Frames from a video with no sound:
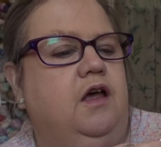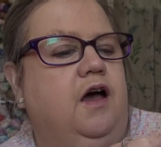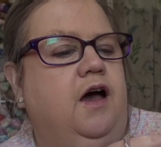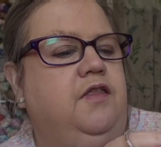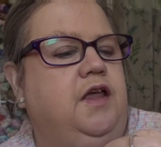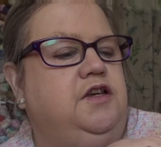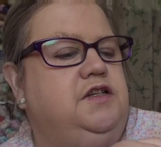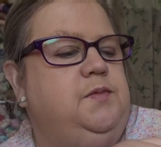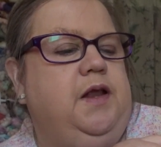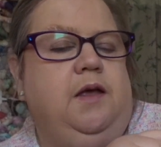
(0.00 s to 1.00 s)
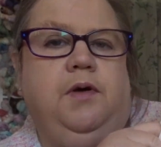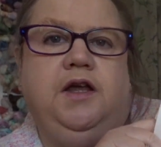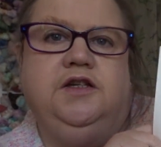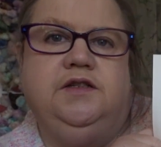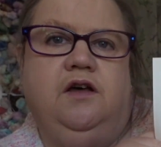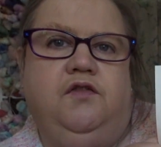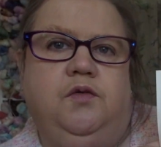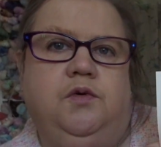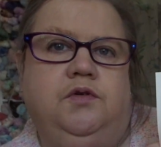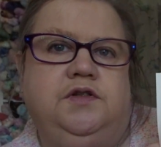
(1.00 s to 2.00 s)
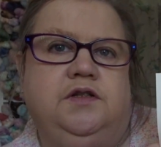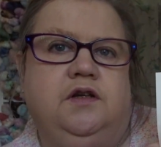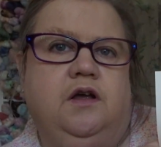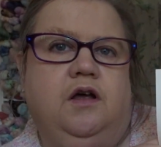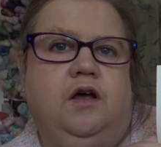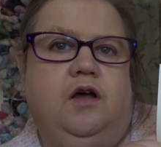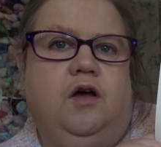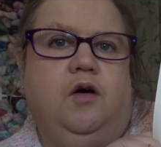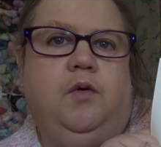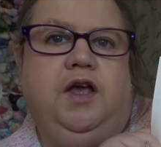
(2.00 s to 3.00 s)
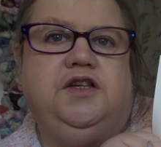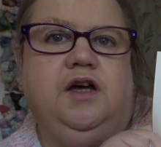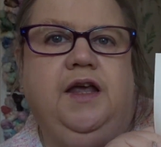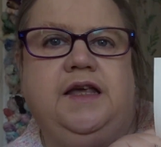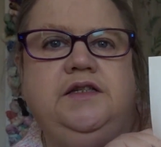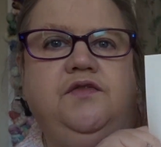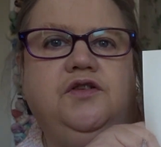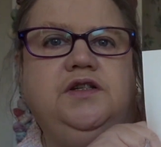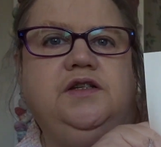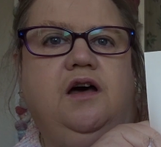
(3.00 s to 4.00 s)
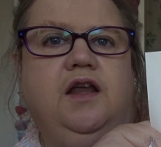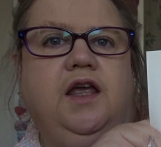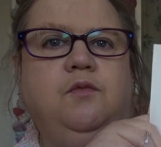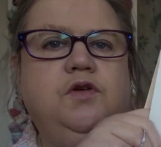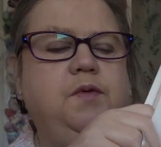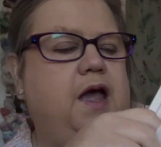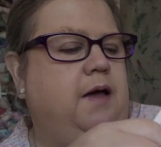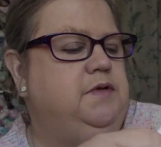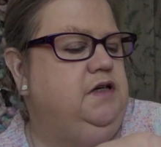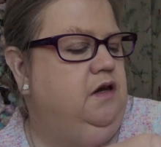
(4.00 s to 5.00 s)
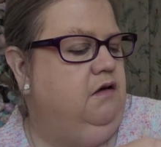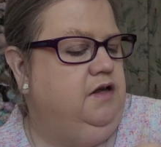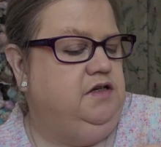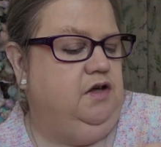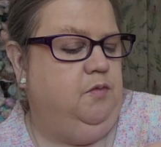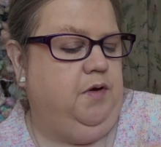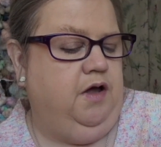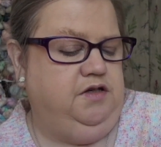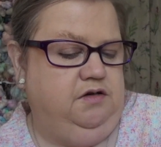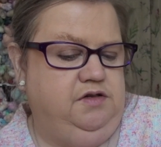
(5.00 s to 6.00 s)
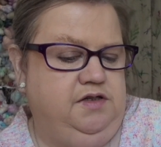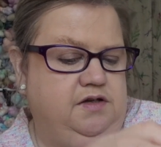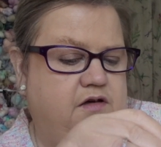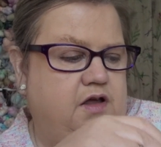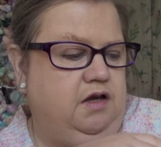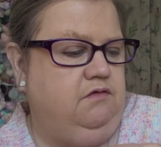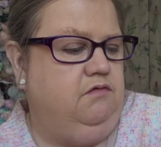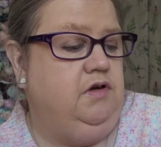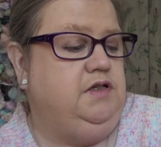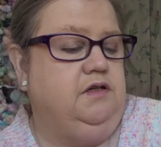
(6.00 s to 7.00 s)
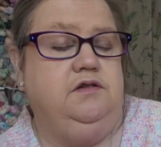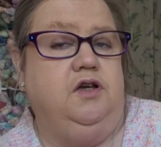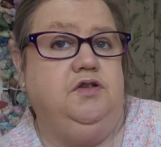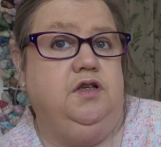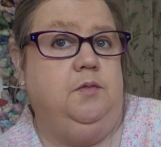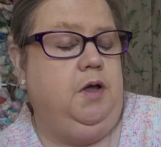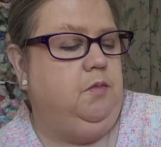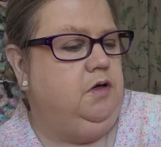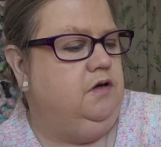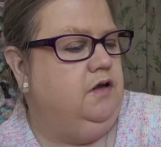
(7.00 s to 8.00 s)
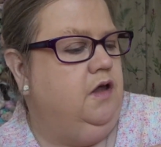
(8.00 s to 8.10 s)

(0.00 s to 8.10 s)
and then just plain pages afterwards, which I guess if you're designing would be absolutely ideal, but I don't design, or at least I don't at the moment.